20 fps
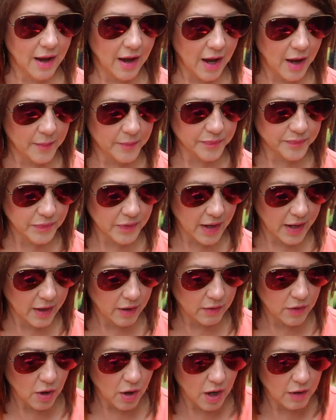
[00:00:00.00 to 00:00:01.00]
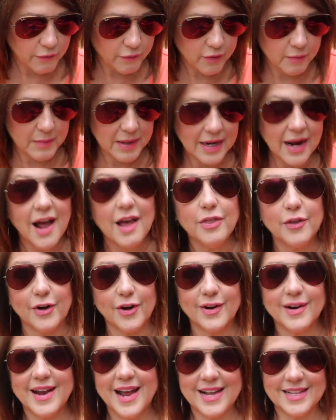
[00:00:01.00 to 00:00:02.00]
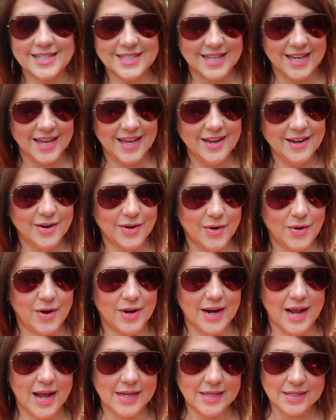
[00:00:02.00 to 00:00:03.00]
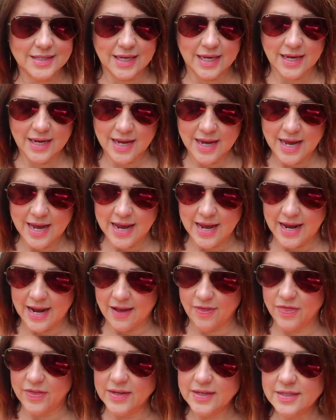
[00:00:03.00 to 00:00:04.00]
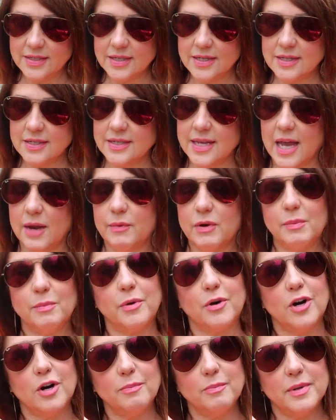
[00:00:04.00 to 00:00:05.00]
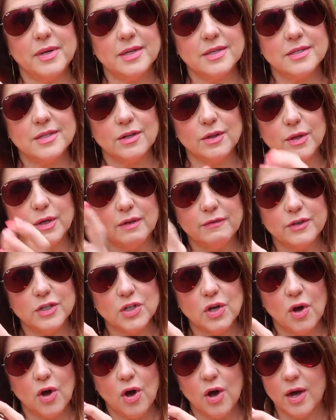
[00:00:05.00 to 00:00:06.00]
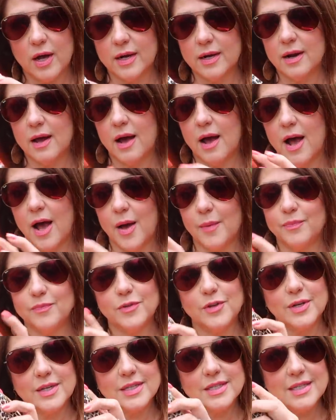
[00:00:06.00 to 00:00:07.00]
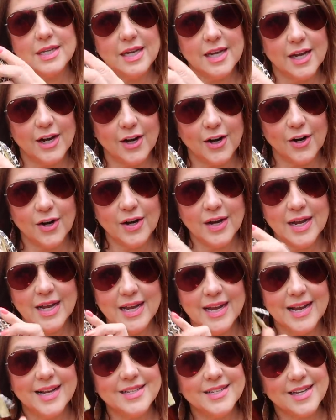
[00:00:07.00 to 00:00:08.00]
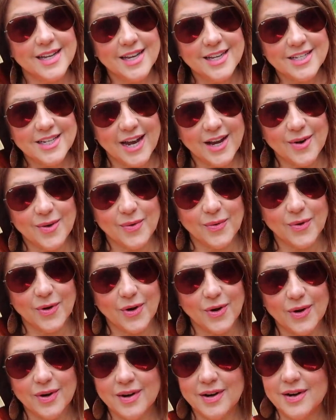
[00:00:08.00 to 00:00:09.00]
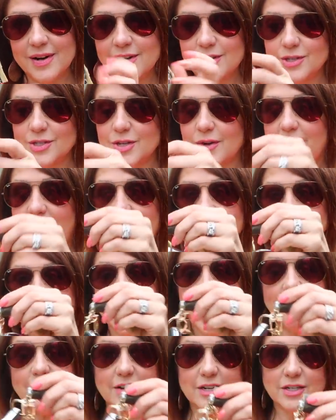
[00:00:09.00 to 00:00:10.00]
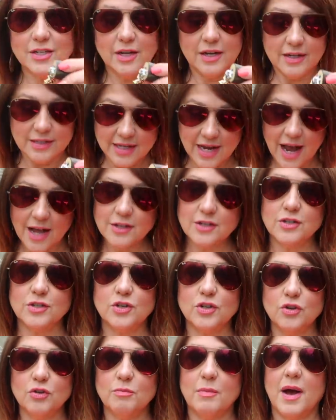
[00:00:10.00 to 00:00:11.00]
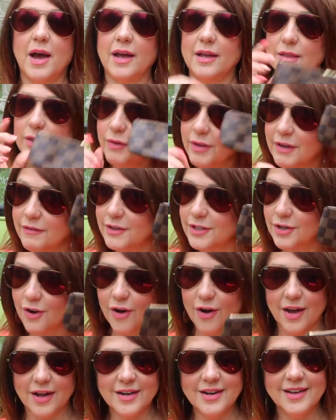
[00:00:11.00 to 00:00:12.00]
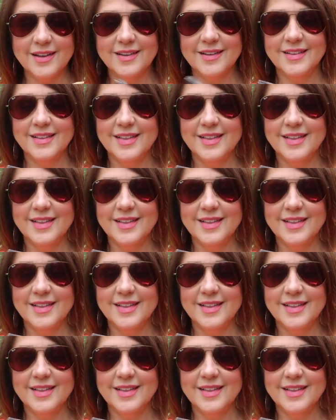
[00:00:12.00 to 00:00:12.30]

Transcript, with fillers: I got from another Etsy girl on Etsy, and this is a repurposed Louis Vuitton. You can see here, it's a keychain holder. So I actually have it attached to my Louis Vuitton